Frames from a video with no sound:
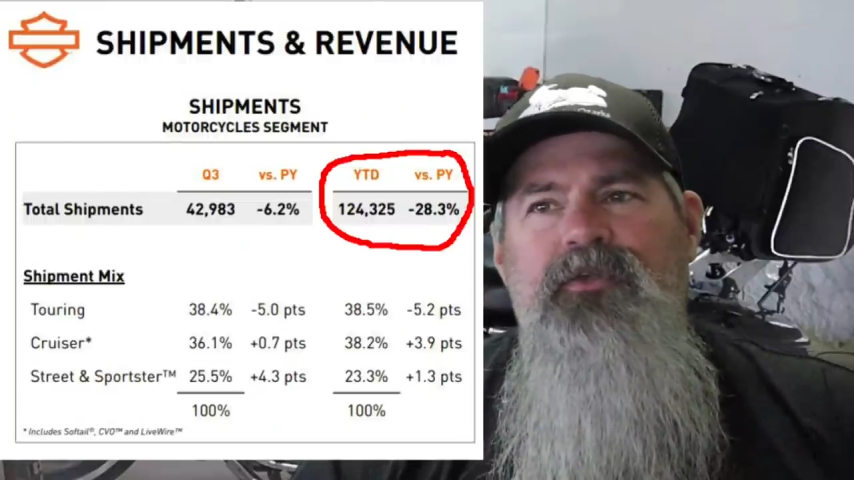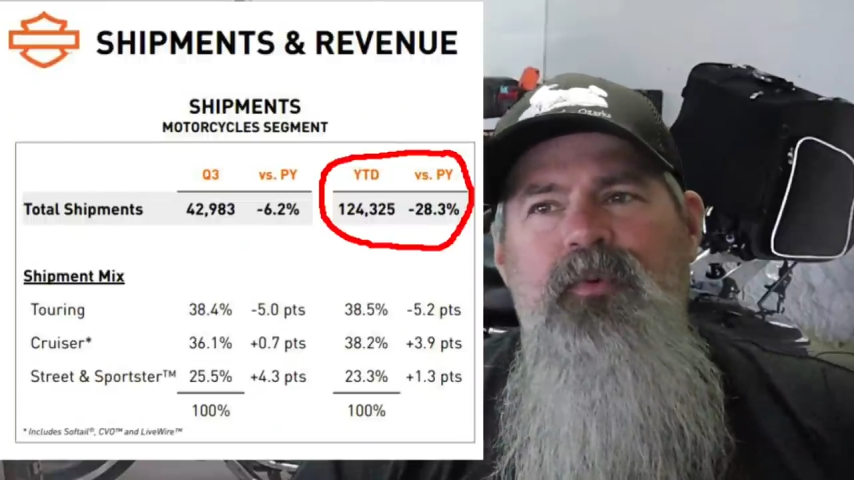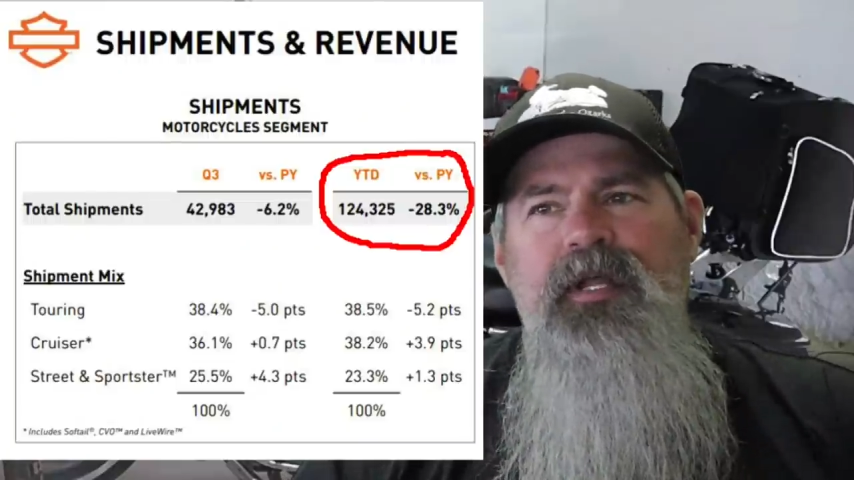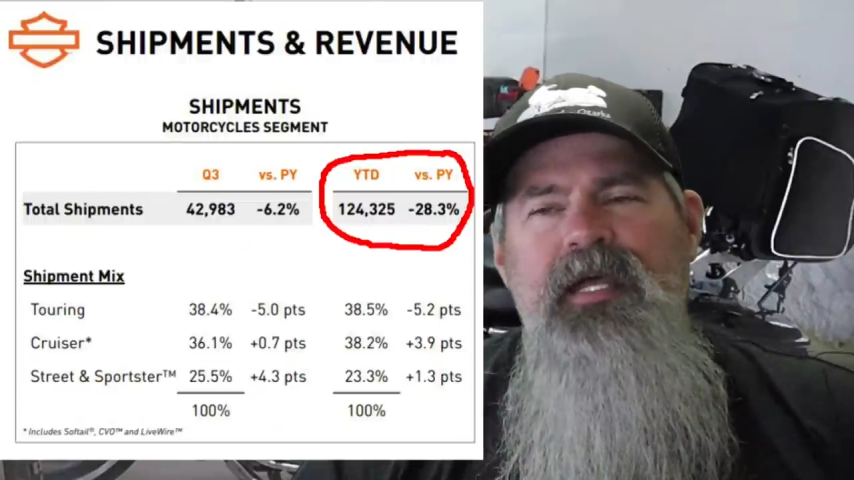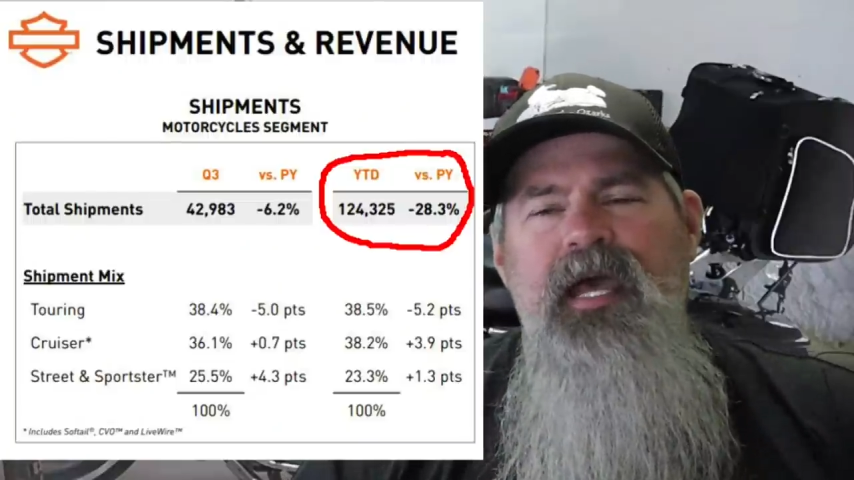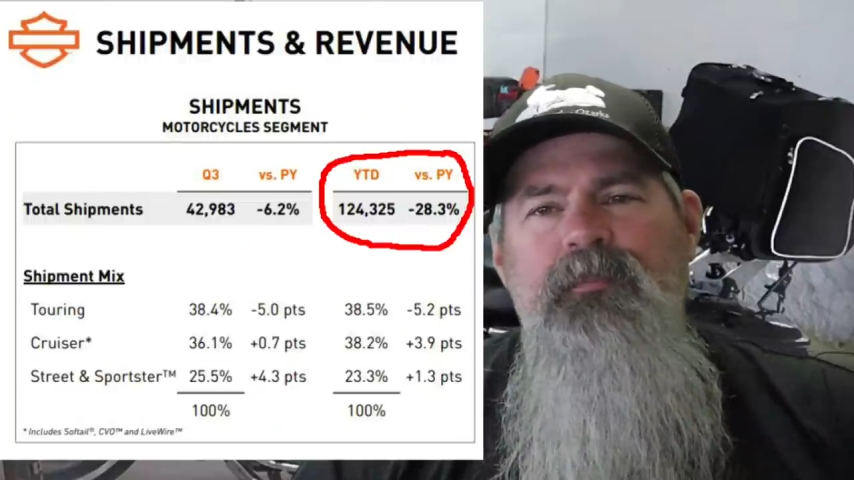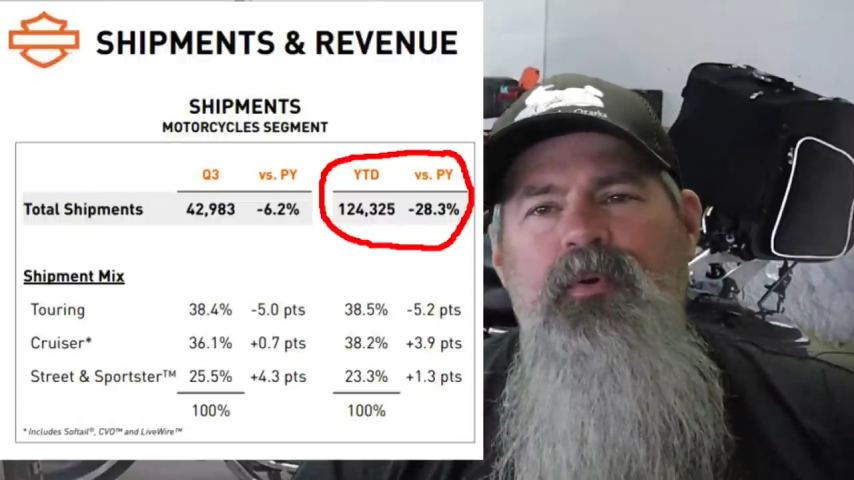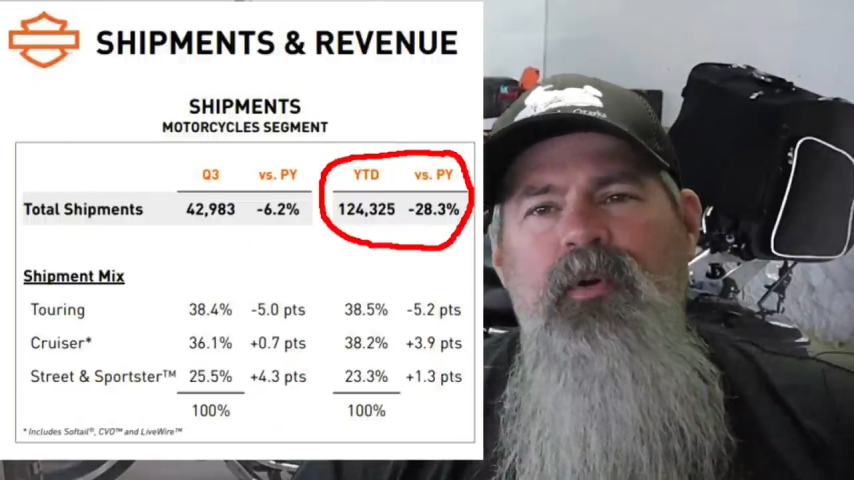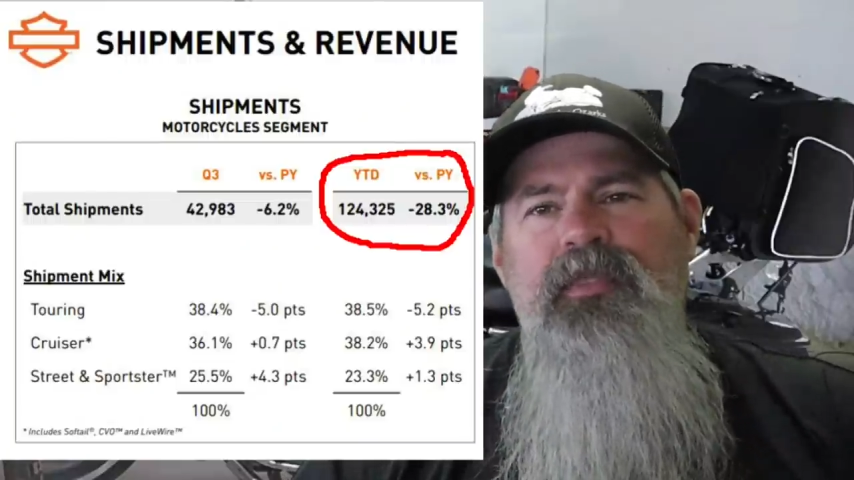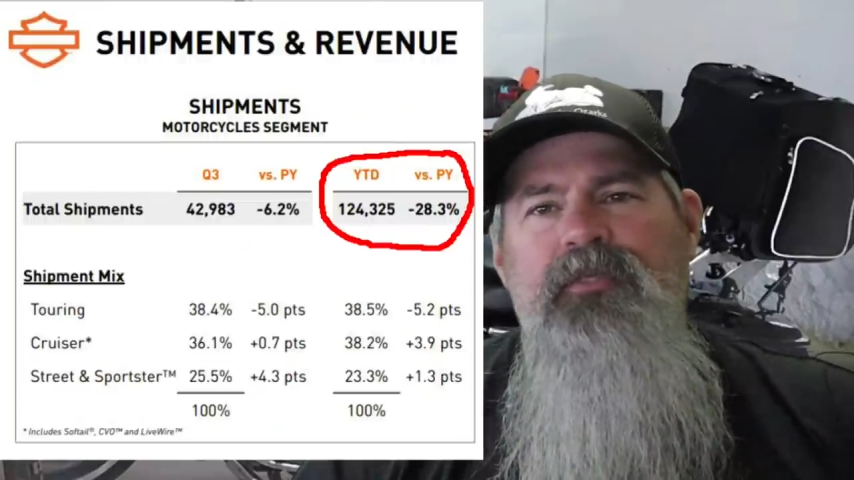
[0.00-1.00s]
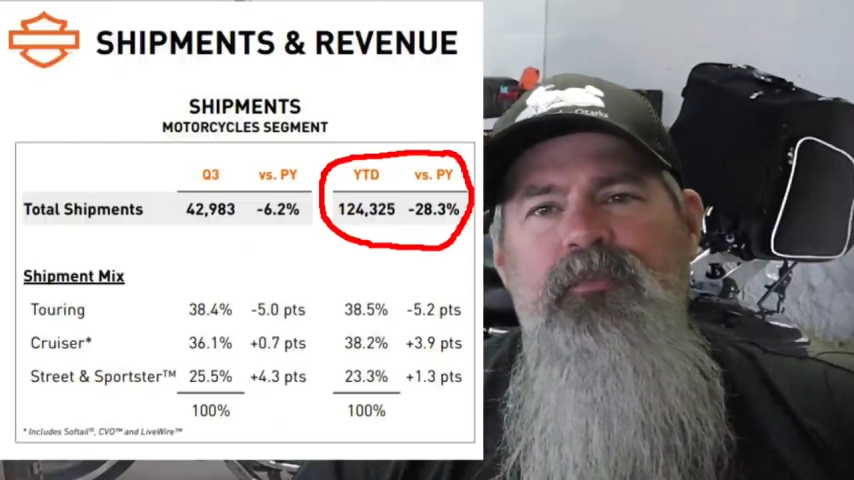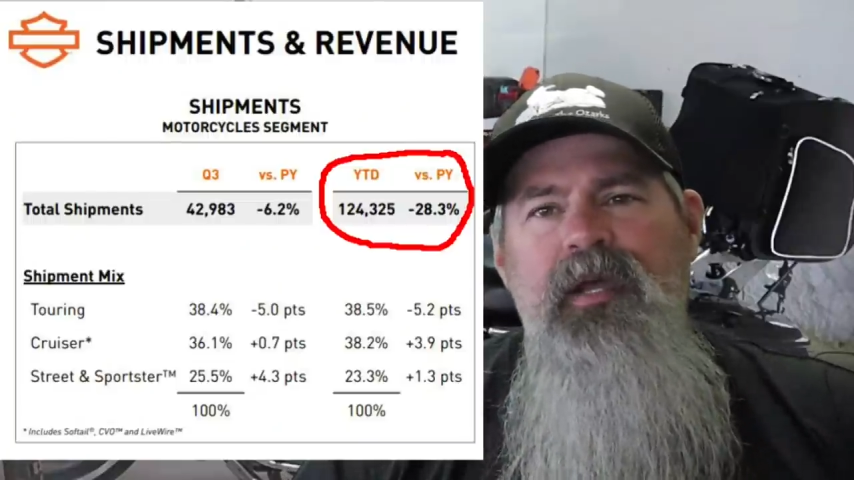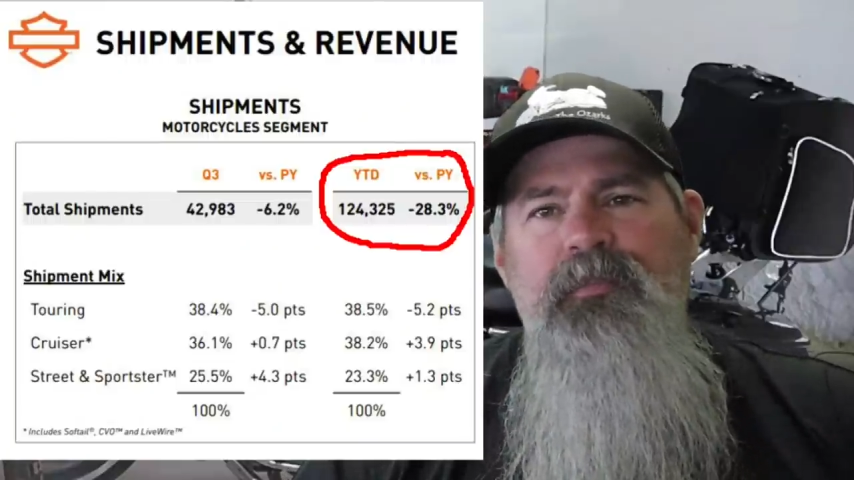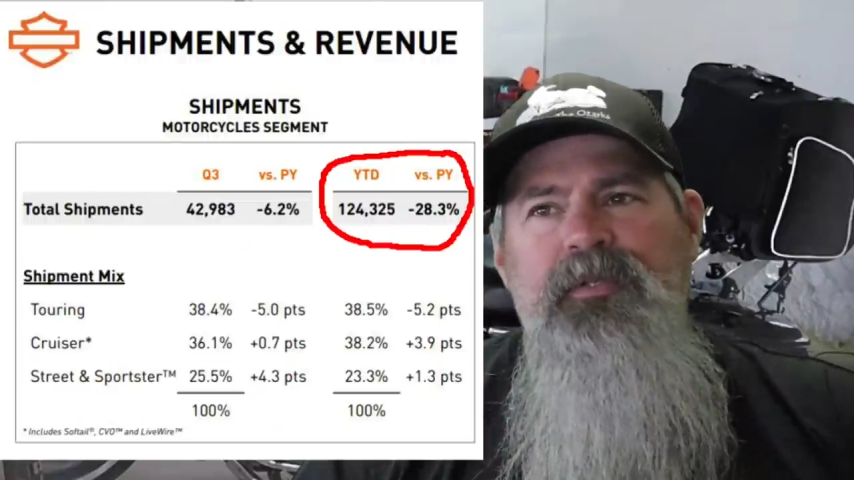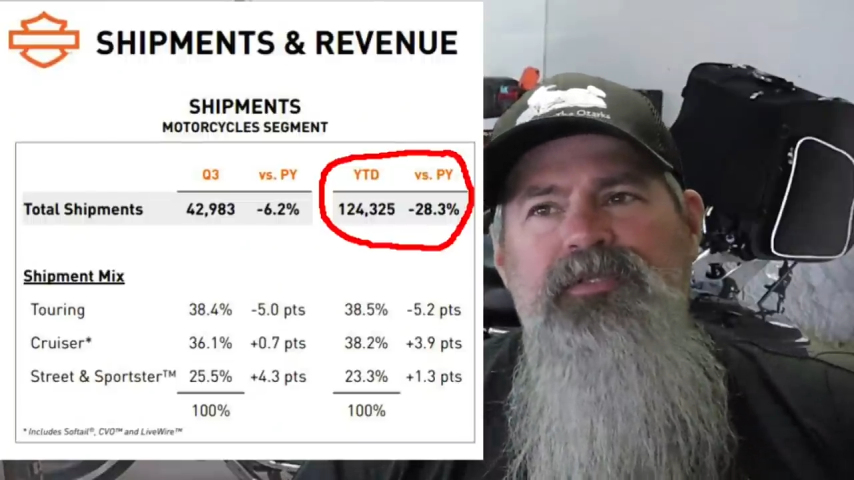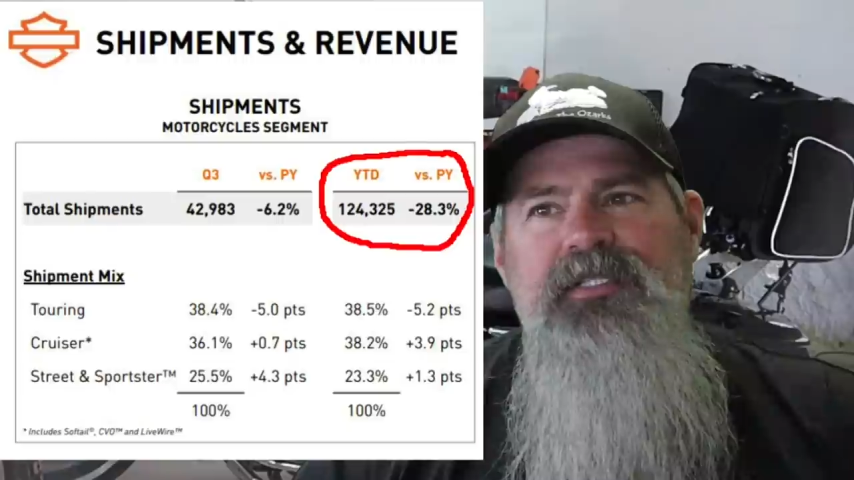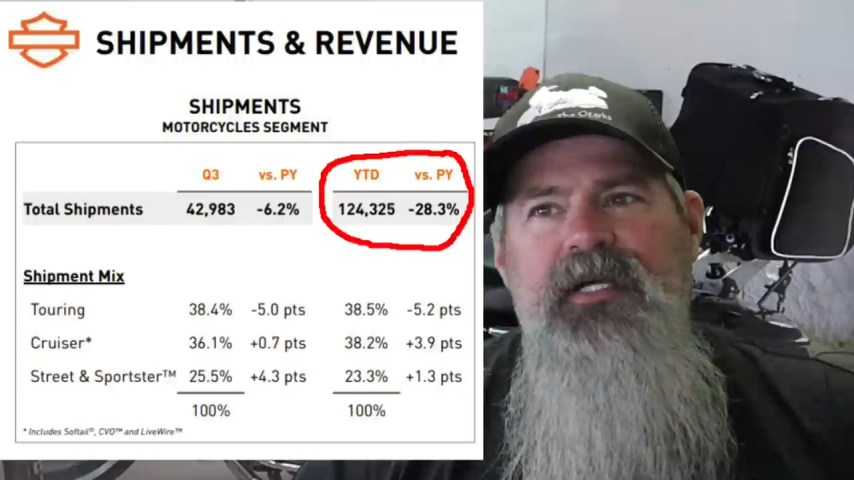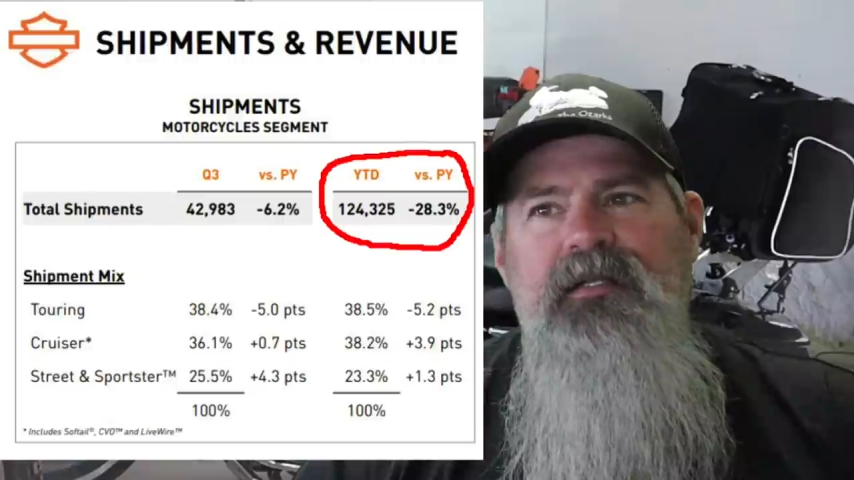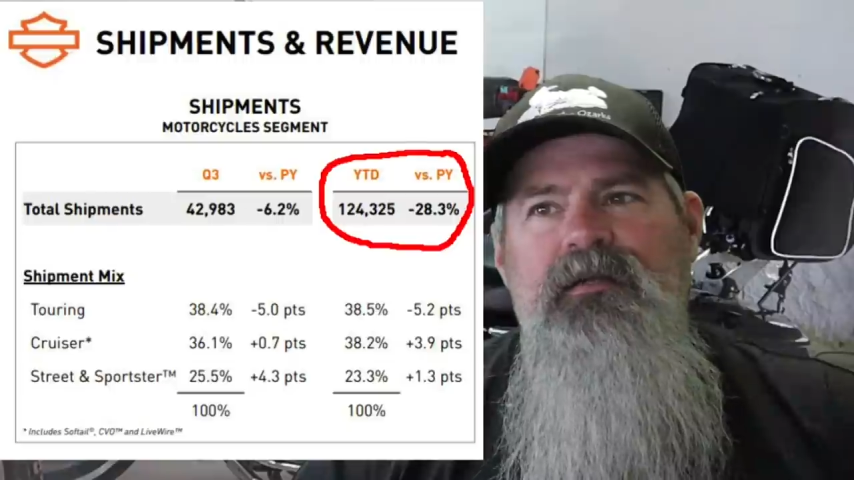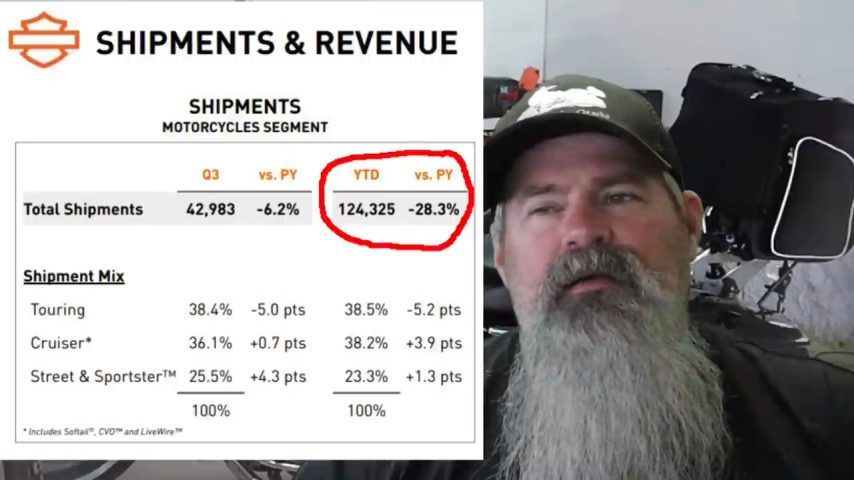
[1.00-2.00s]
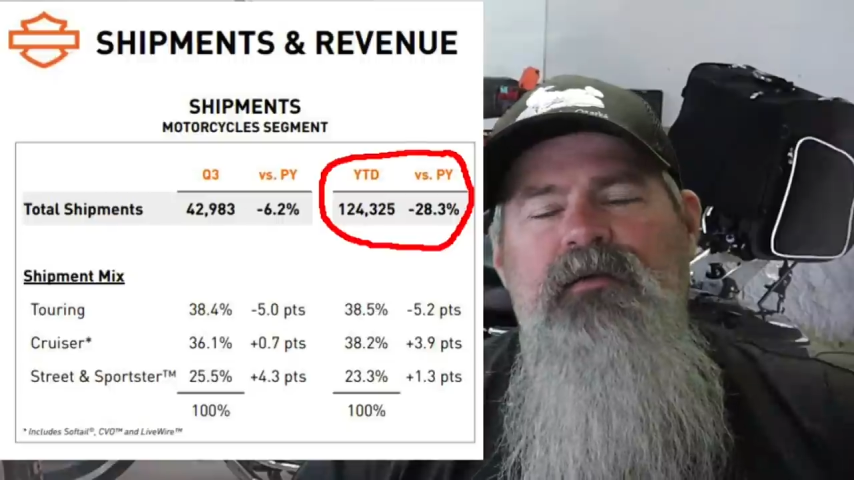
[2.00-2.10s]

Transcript: 28.3%